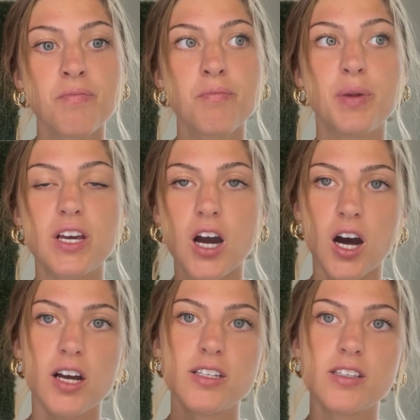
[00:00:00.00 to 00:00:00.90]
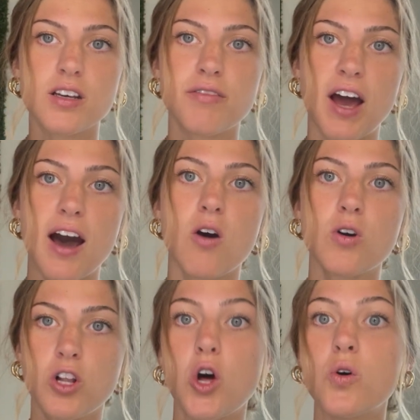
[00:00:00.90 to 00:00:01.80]
because of how
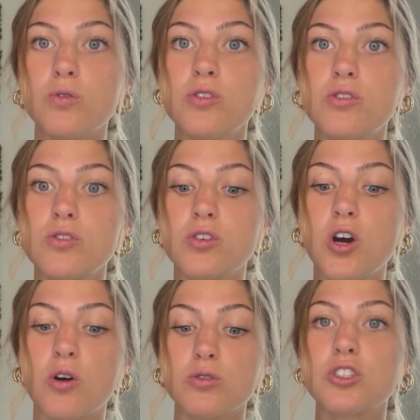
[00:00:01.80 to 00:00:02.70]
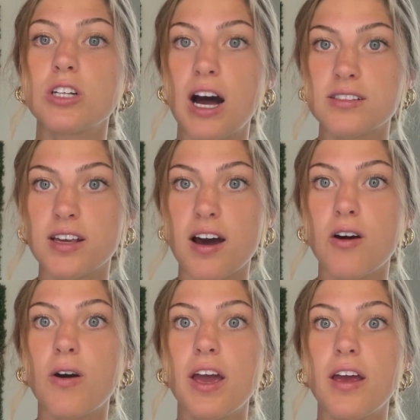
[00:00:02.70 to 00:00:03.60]
close Coach
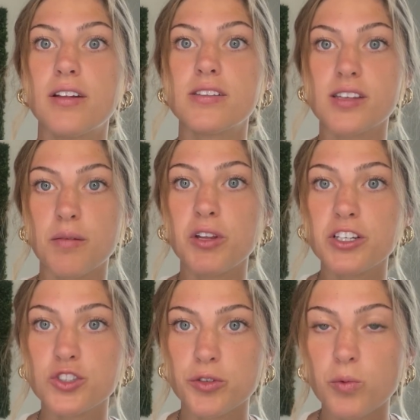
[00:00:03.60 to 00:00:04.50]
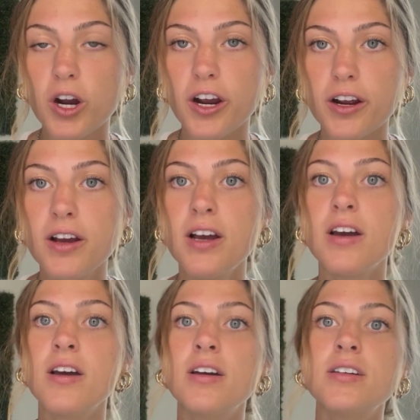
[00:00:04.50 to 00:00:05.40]
Glasgow and Sam Landry were,
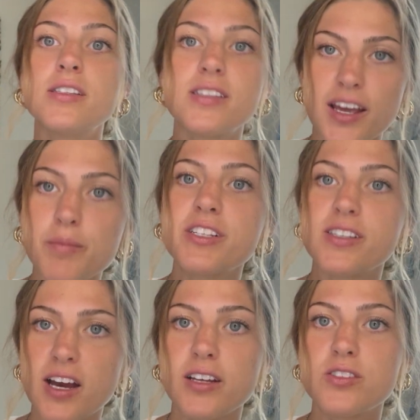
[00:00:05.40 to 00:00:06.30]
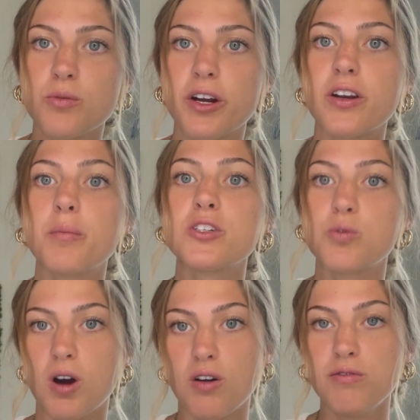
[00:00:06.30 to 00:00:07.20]
Sam decided to wear number
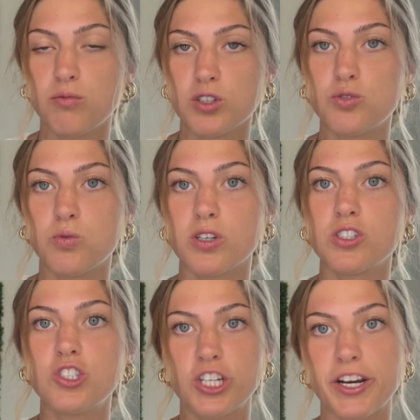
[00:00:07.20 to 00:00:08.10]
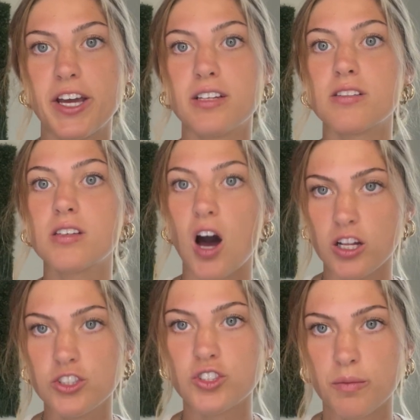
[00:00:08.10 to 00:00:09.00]
12, which was Gerry Ann's
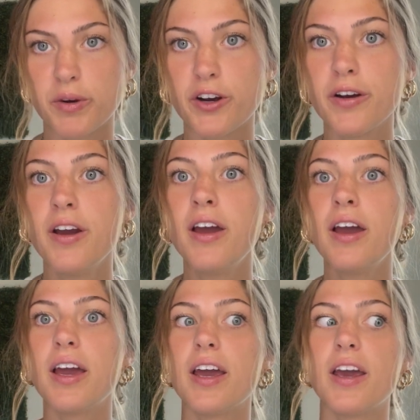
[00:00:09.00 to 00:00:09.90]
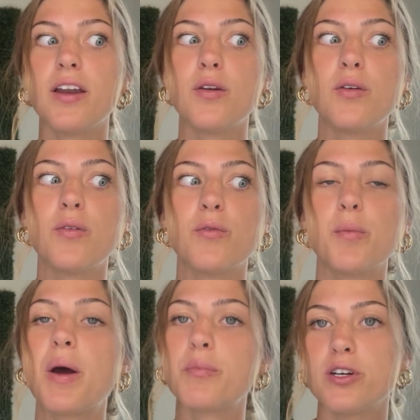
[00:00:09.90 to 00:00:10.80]
college number, in
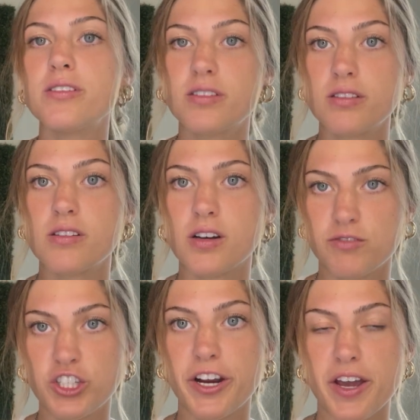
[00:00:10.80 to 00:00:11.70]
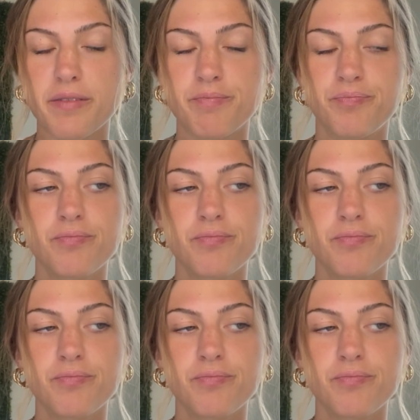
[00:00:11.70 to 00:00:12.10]
remembrance of Gerry Ann.